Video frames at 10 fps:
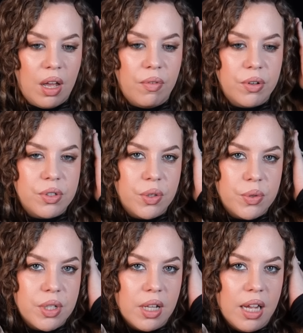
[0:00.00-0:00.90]
ever so
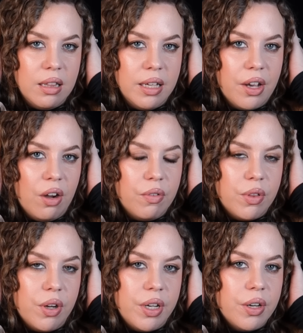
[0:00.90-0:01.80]
slightly cover
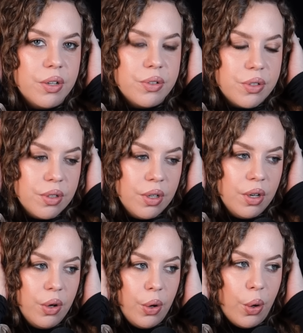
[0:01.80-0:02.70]
their ears
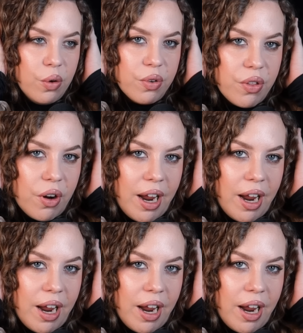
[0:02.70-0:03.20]
over their